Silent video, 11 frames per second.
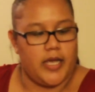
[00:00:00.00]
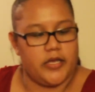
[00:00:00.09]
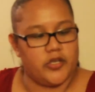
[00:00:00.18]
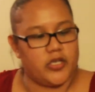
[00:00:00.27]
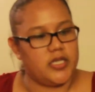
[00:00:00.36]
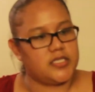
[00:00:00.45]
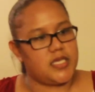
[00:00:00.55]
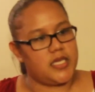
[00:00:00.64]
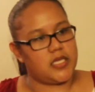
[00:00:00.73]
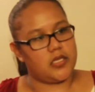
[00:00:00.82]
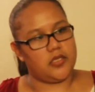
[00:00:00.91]
And you're gonna
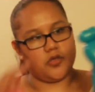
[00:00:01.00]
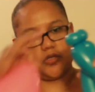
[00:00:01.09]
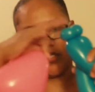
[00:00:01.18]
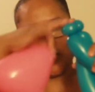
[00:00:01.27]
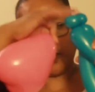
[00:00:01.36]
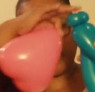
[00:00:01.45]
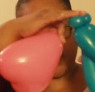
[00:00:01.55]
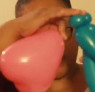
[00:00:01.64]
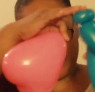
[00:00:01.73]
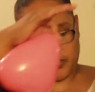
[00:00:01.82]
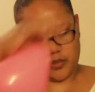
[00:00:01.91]
take your top
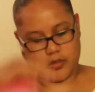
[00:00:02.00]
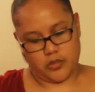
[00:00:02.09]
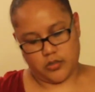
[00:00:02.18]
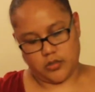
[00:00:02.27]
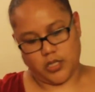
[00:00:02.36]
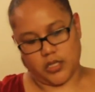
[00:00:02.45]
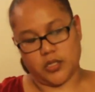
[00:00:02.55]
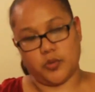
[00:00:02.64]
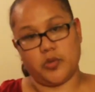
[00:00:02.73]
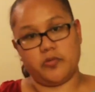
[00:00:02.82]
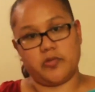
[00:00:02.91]
end, not
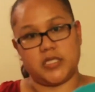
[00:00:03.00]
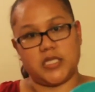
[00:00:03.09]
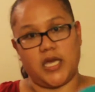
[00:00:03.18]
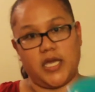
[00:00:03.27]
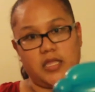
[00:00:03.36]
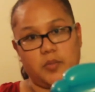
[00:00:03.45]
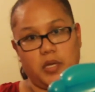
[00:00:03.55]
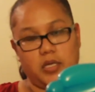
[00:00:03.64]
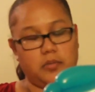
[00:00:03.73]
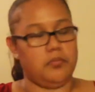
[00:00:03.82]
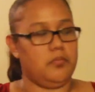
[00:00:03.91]
the one with the tie at the
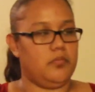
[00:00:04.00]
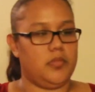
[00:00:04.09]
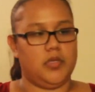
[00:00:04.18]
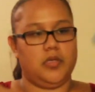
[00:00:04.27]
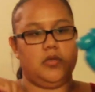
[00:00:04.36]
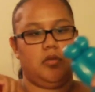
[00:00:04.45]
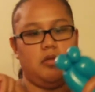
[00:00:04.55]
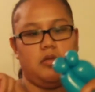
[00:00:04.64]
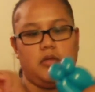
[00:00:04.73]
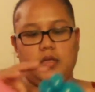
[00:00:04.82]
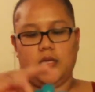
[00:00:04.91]
bottom,
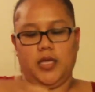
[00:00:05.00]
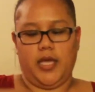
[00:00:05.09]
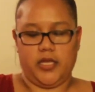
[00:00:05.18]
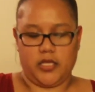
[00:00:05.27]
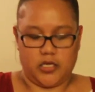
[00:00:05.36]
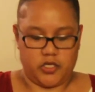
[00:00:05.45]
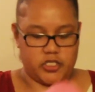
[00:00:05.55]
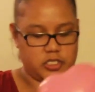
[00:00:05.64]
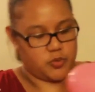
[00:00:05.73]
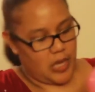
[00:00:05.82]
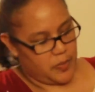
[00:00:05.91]
and you're gonna
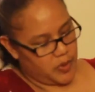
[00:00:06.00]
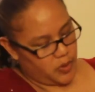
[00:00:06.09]
just wrap